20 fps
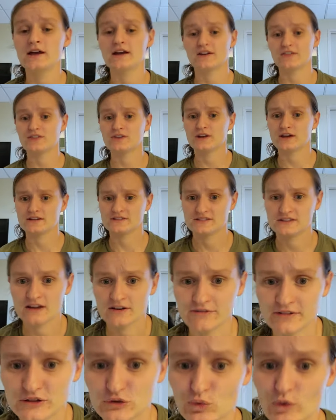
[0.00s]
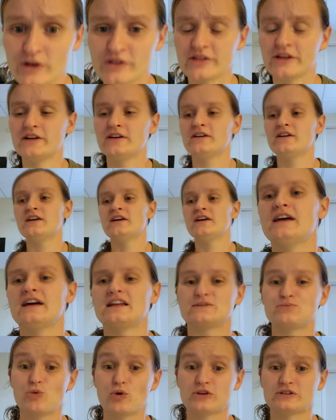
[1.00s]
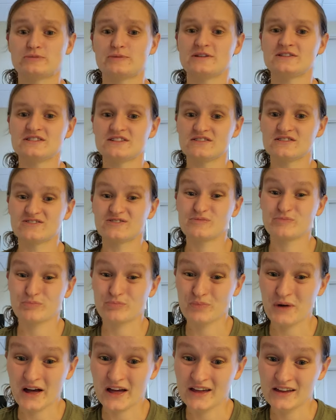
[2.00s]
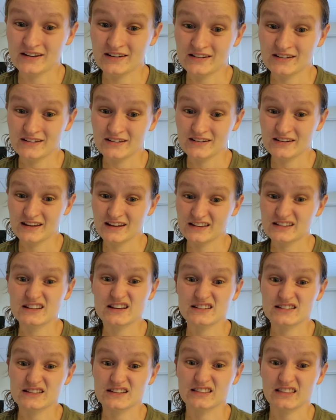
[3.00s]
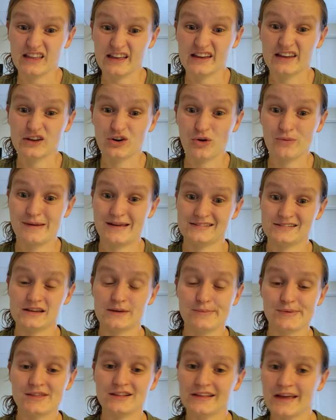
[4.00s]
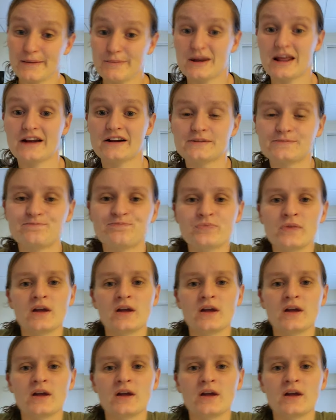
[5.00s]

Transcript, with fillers: Get the nice stuff, it's worth it. It's more expensive, but it doesn't like get all messed up in the laminator.